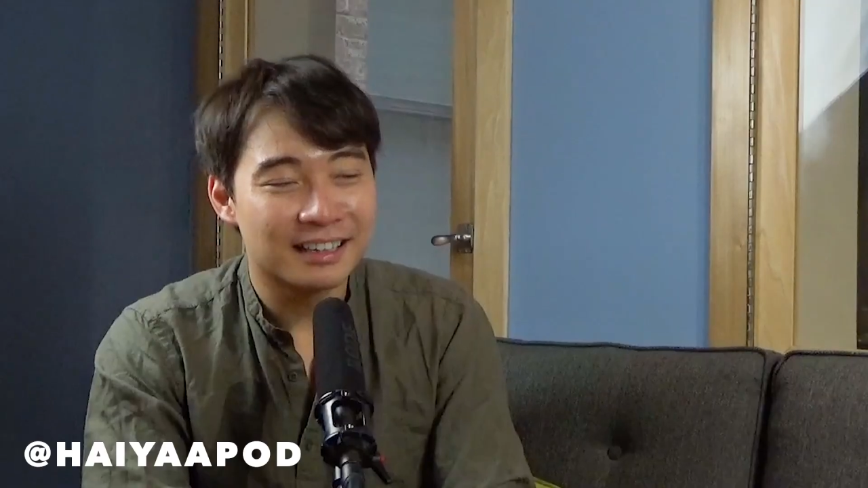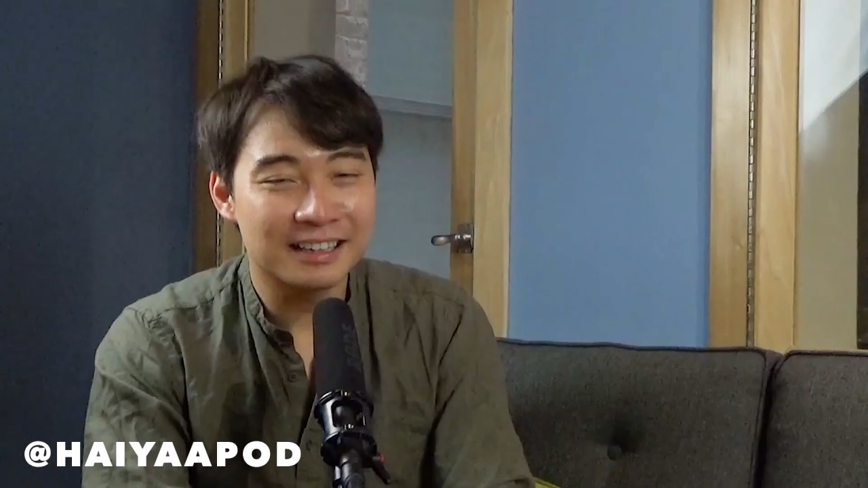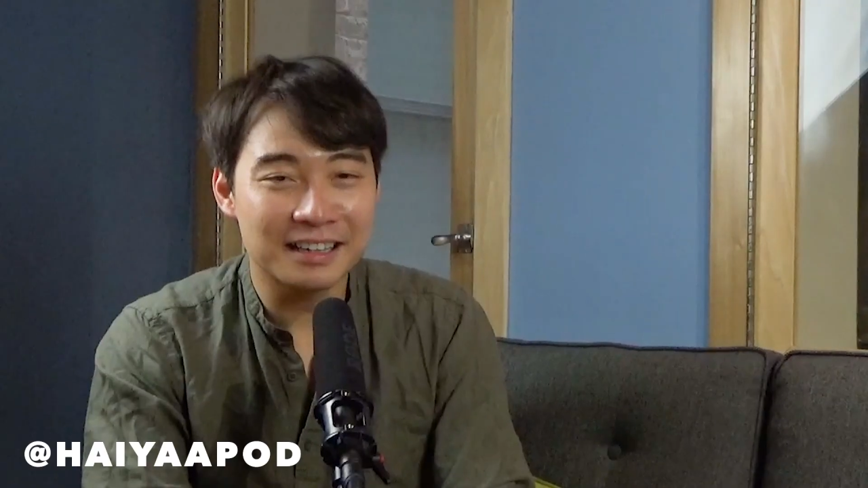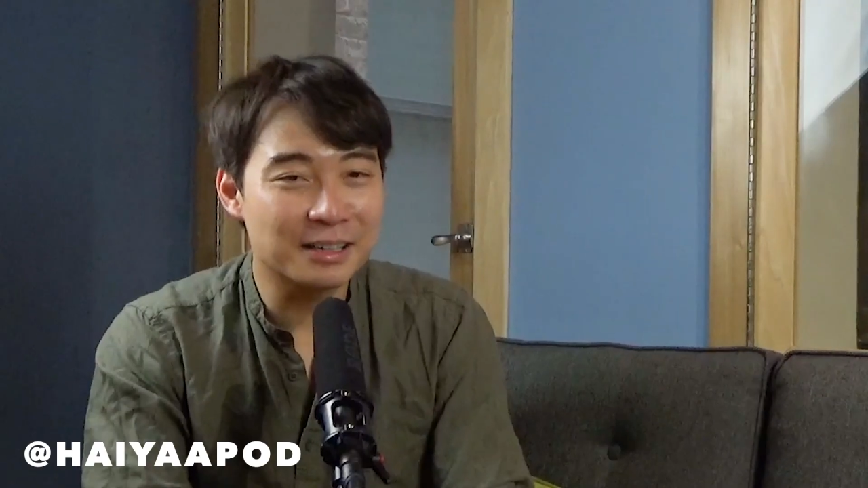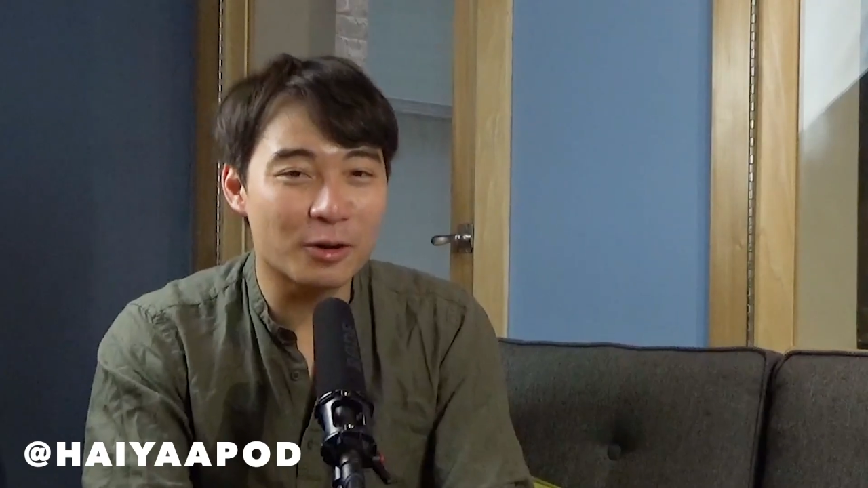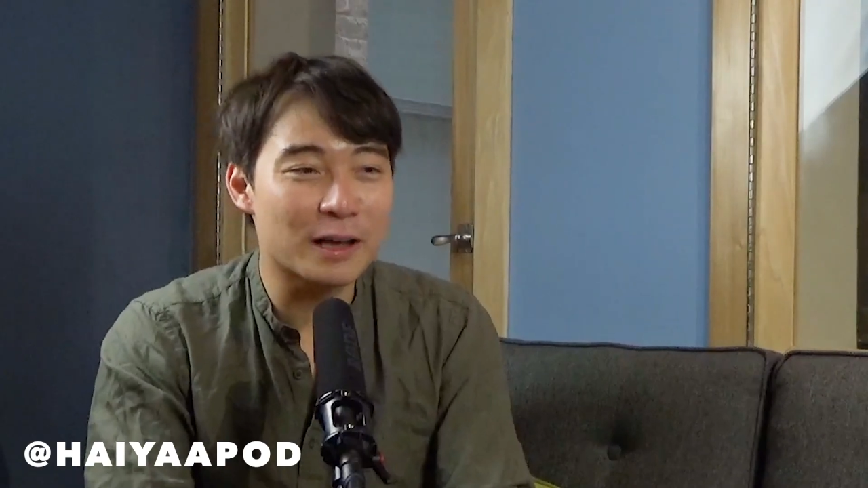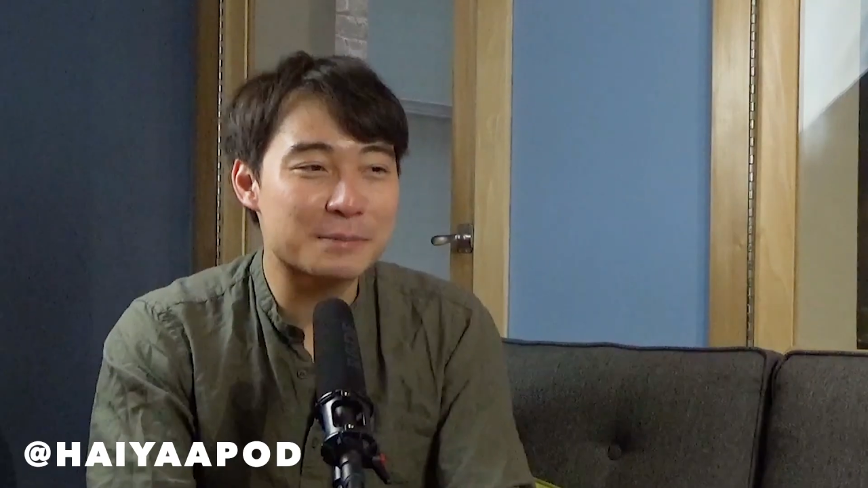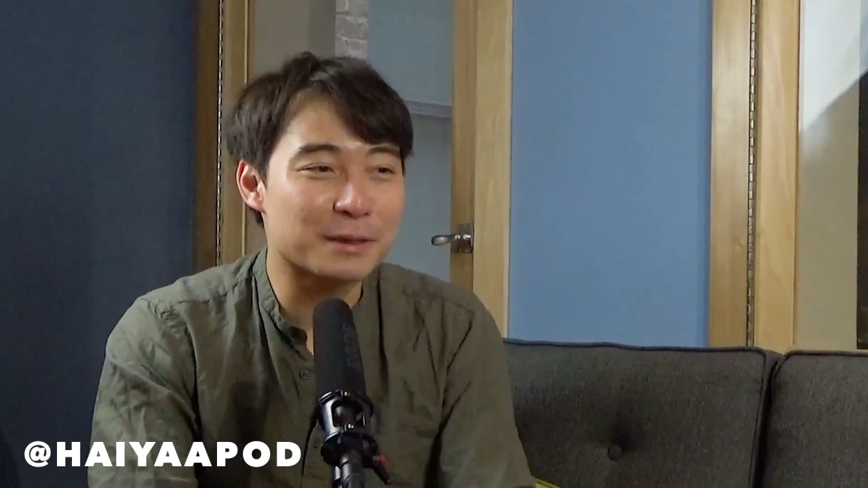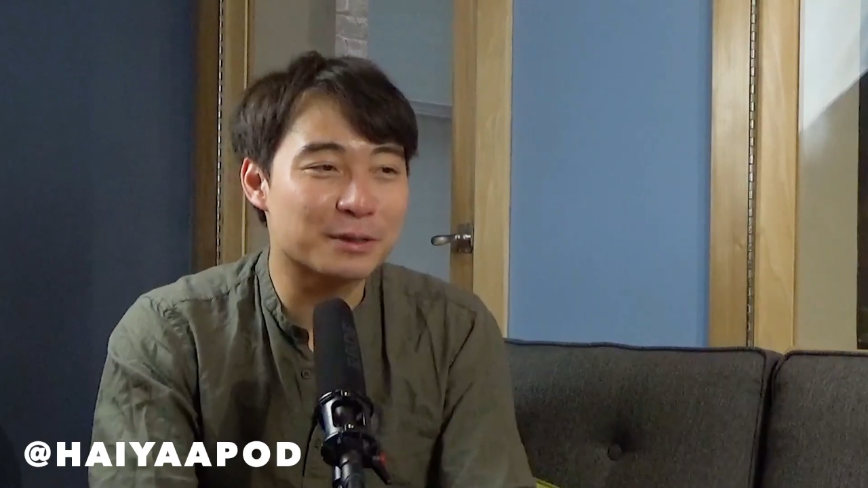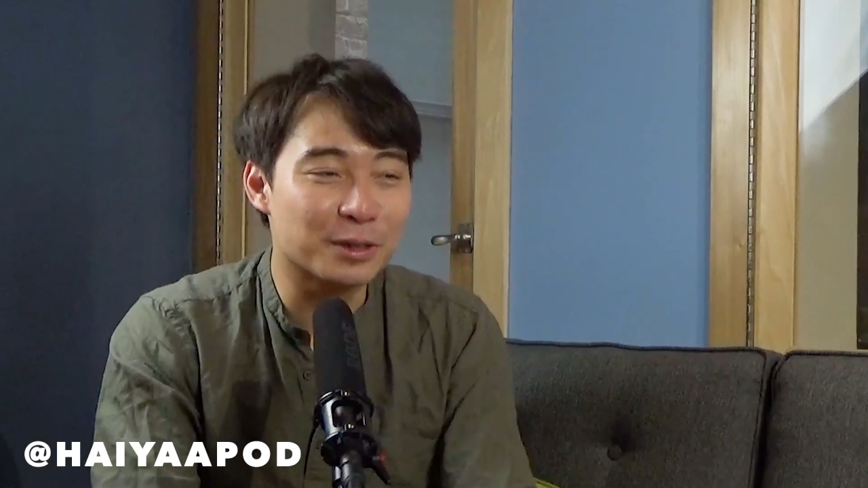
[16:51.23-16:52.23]
It
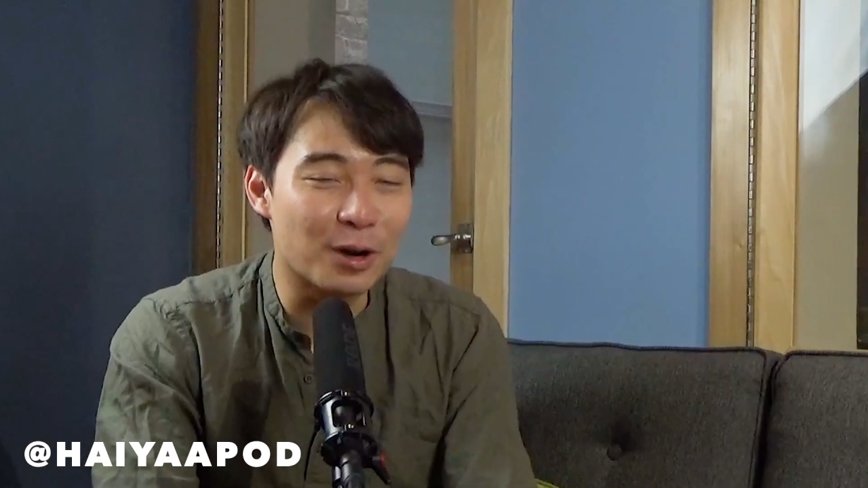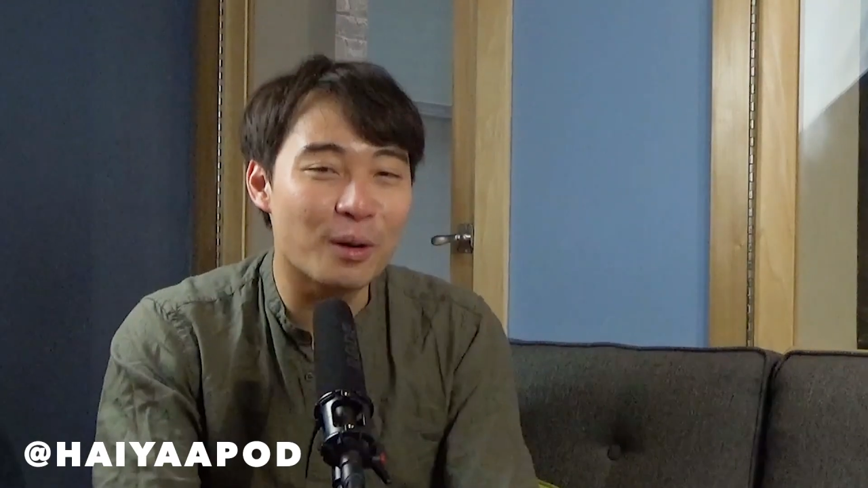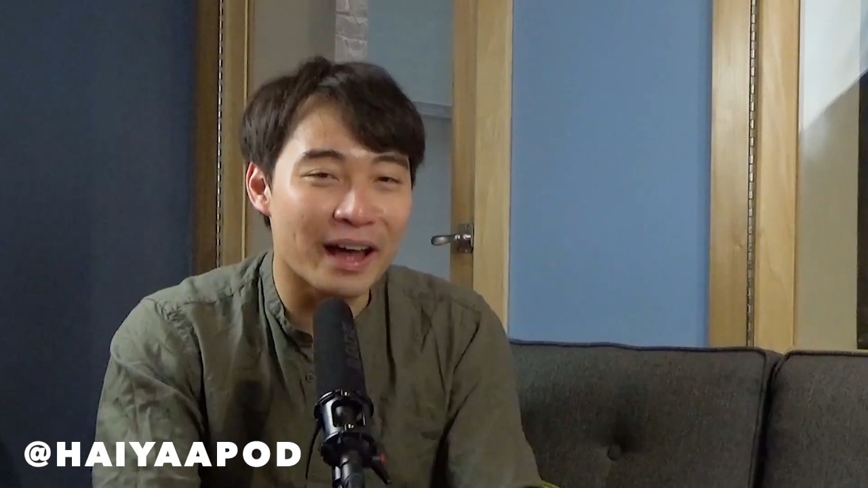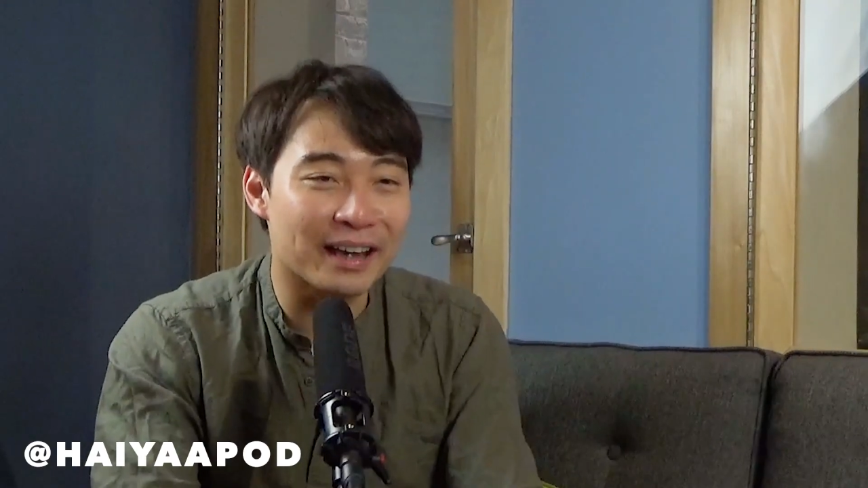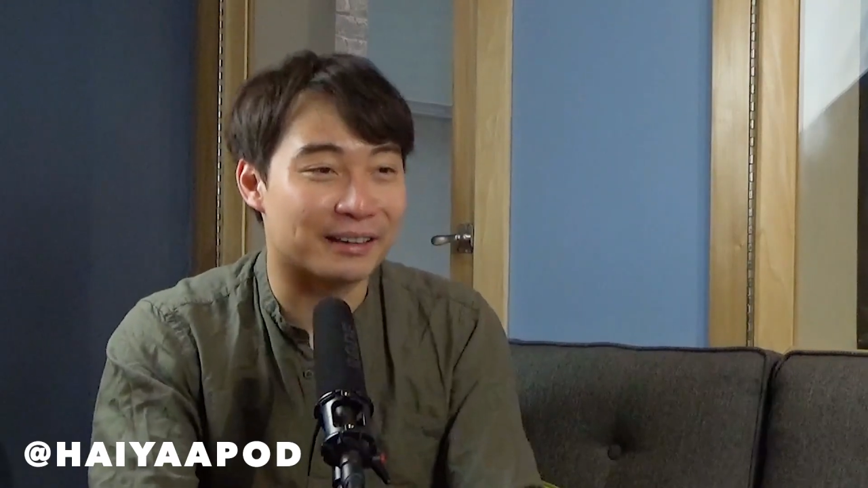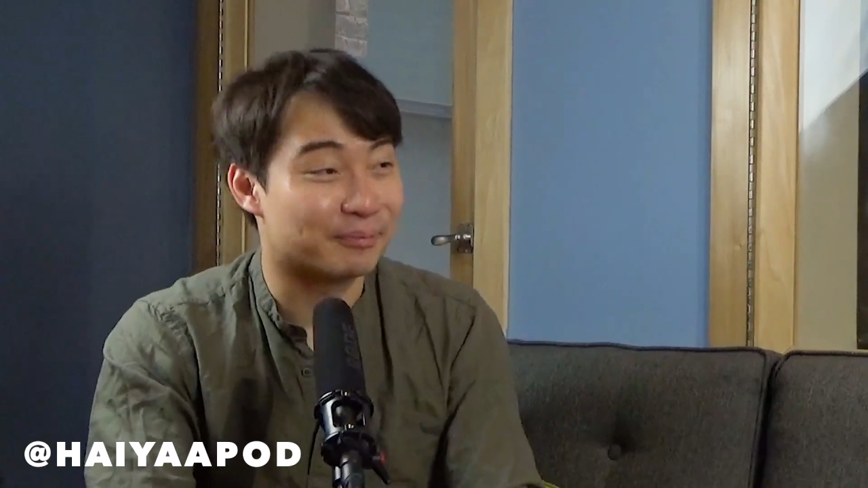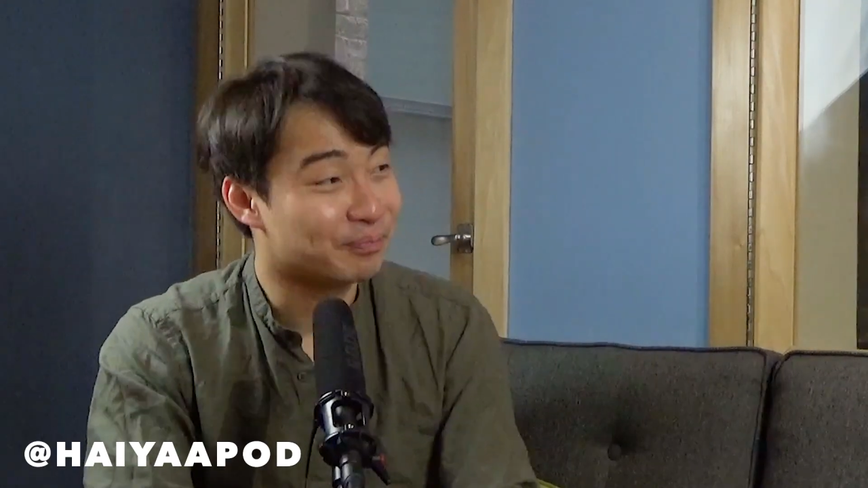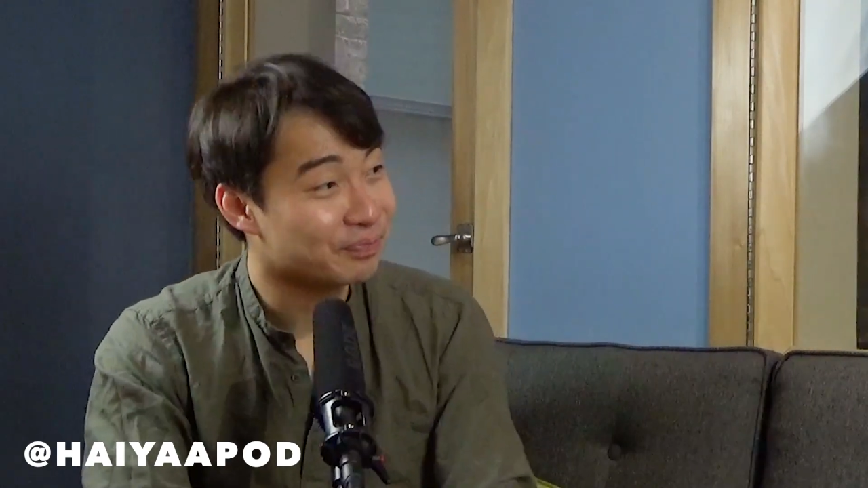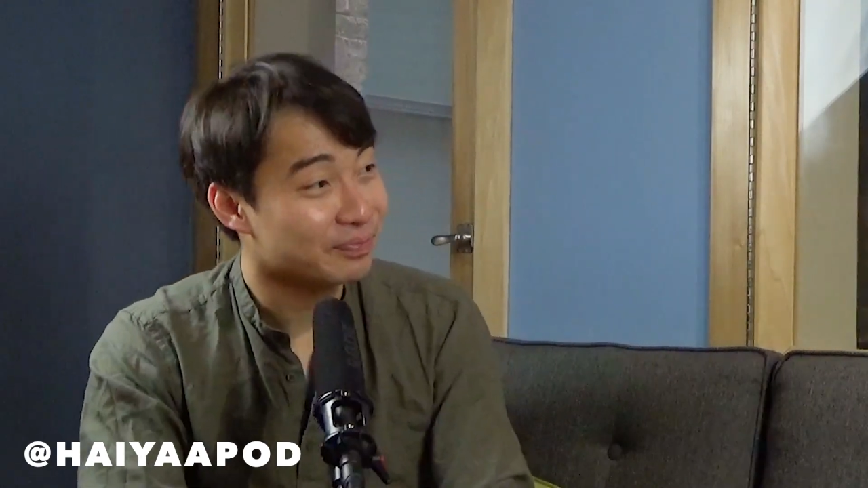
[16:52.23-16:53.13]
annoys me to no end.